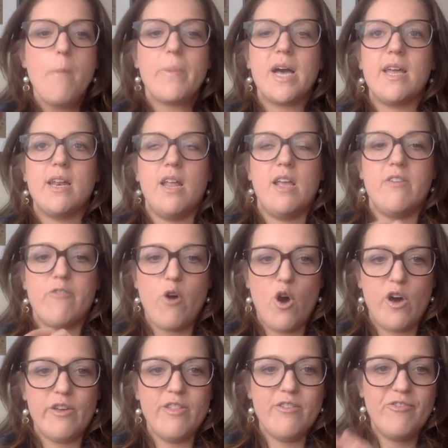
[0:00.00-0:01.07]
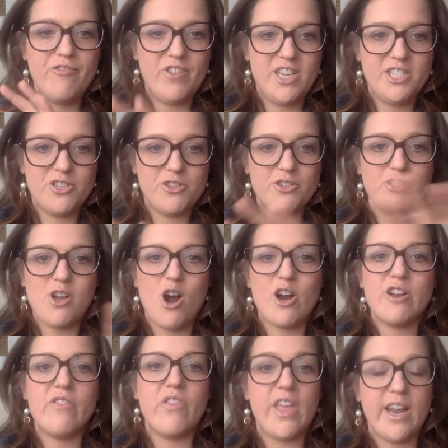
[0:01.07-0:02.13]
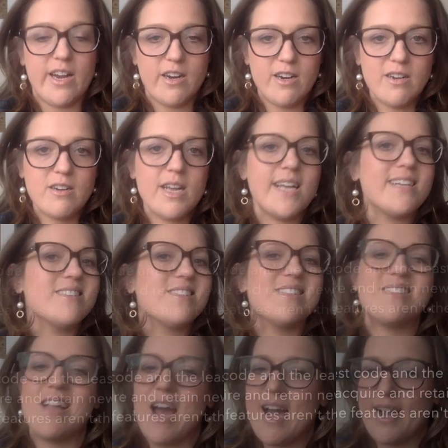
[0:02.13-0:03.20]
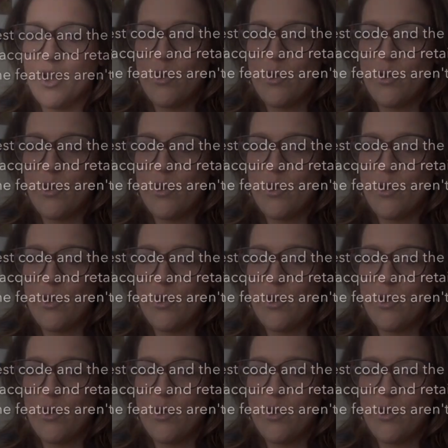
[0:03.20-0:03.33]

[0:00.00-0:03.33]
but if all the features aren't there, it's not